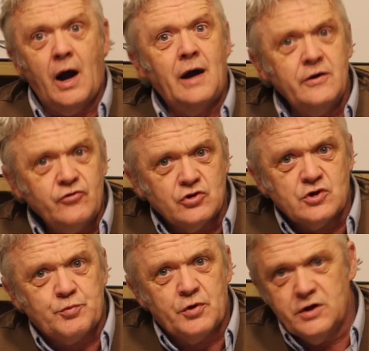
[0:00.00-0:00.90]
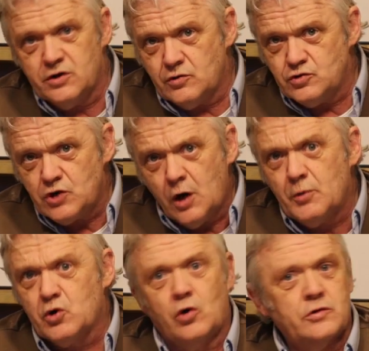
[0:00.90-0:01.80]
and it does a pretty good
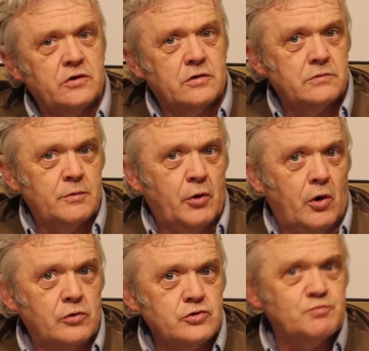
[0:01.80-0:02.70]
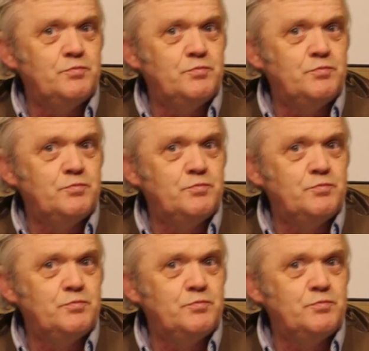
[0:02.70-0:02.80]
job according to reports,